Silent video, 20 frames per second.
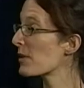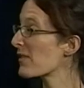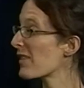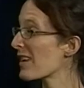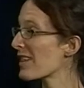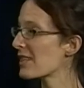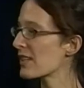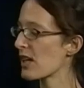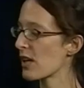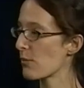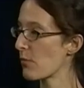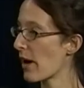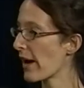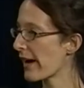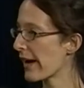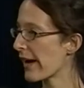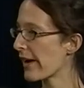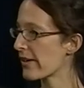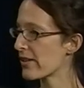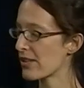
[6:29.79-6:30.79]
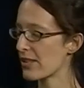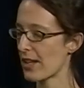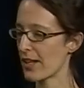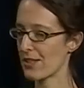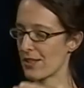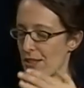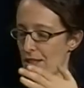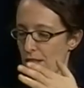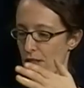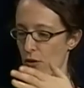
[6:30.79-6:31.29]
us, like my house
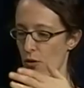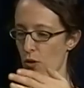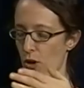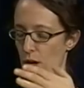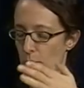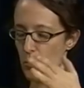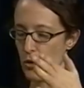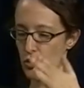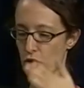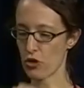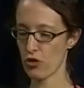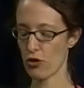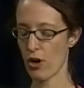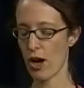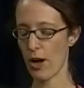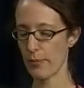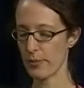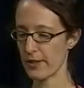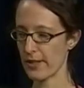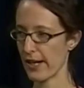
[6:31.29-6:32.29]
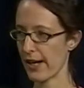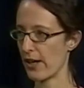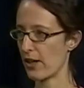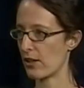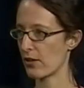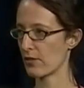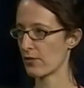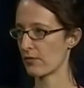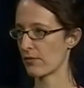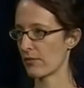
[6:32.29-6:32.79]
has this horrible drop
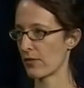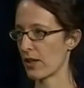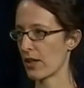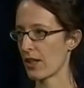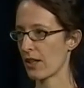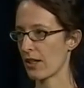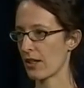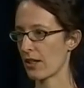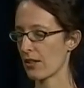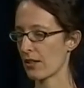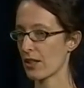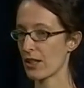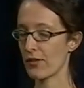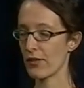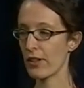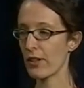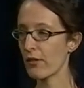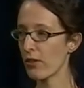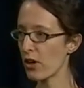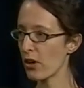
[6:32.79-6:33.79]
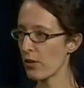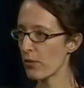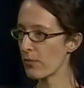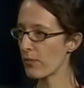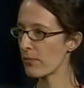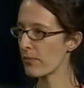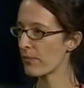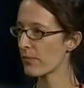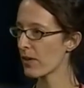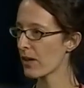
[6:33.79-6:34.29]
down living room
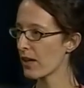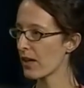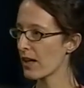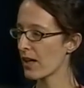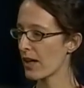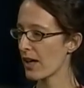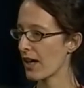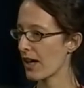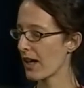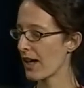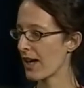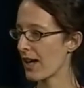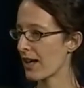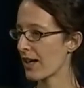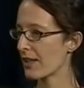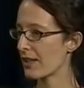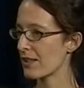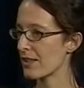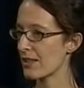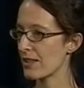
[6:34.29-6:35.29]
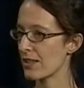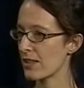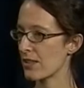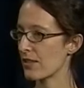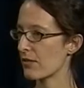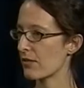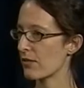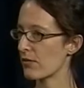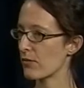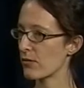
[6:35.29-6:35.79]
mm -hmm. and
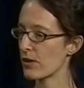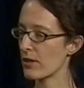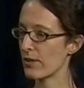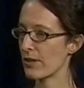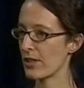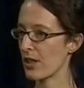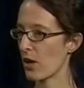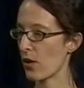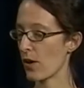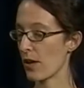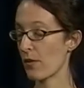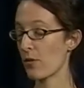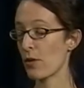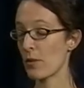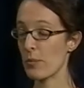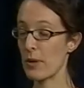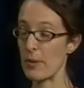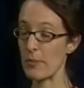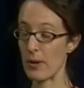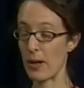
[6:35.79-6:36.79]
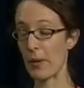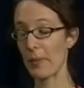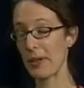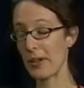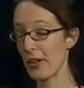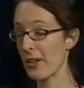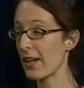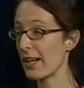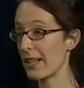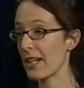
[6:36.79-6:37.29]
you know, it would be probably
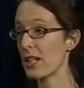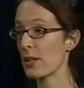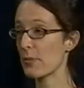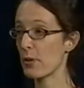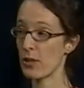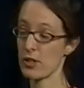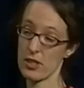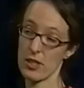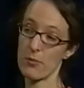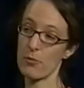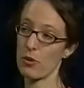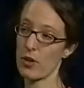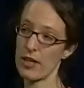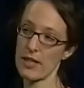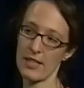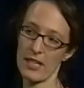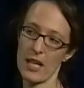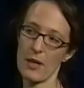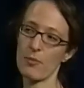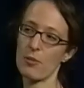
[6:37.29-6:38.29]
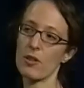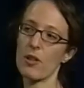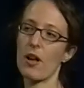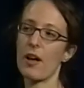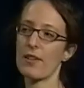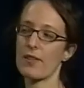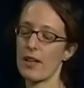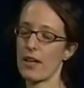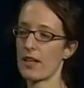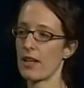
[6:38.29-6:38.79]
a good idea to put some bright tape
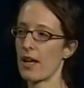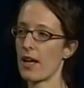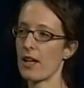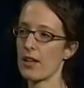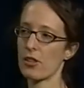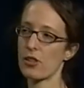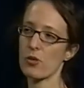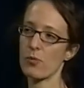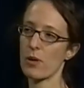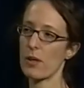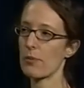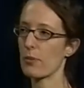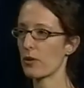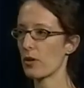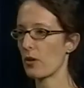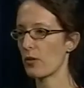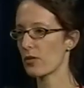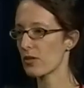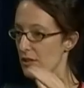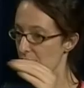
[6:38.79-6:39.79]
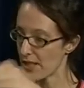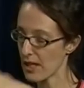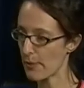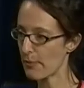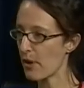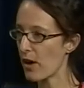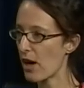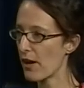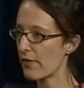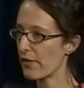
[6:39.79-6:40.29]
along that edge so people don't
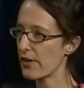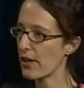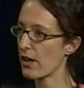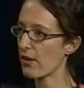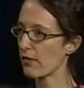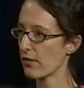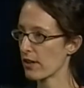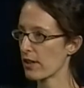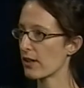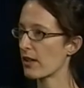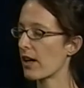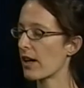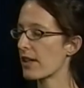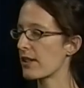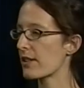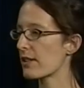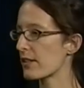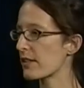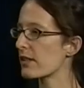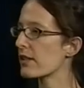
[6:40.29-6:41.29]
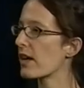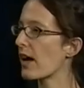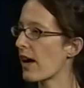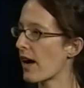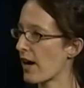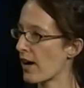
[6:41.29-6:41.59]
step off and not realize. Reminder. Yeah. Mm